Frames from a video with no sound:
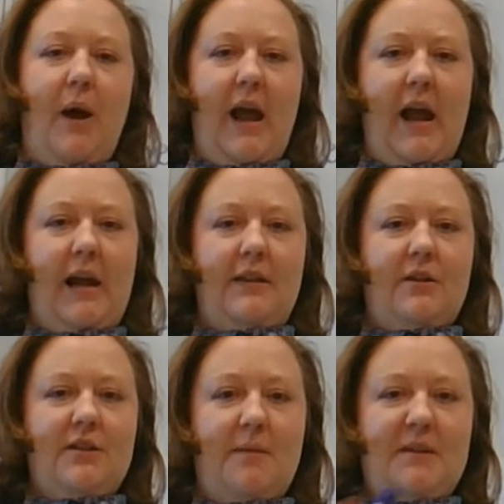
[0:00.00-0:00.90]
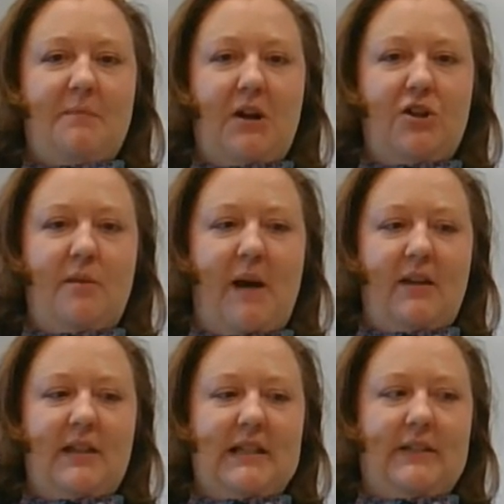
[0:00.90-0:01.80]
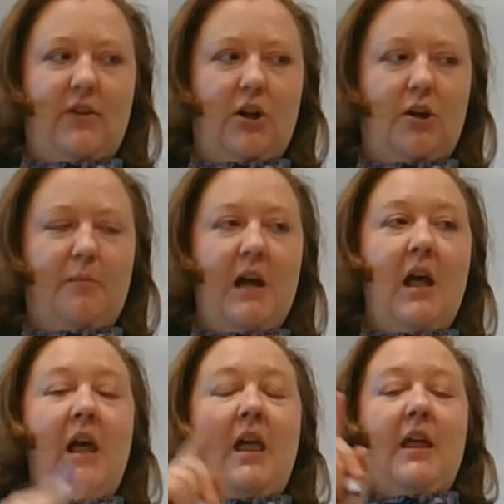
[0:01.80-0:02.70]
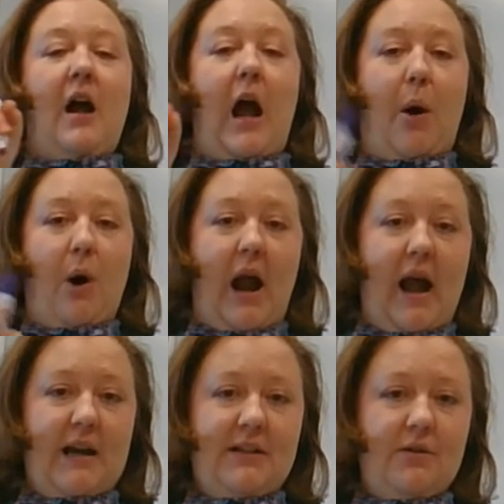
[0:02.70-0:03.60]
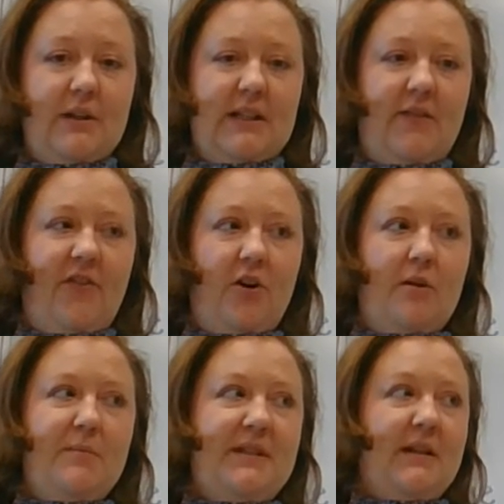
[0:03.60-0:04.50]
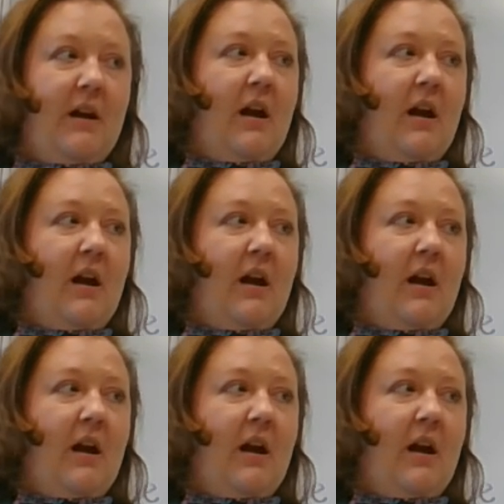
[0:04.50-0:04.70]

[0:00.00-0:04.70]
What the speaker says: hey, there's something special about this verb. Our asterisk verbs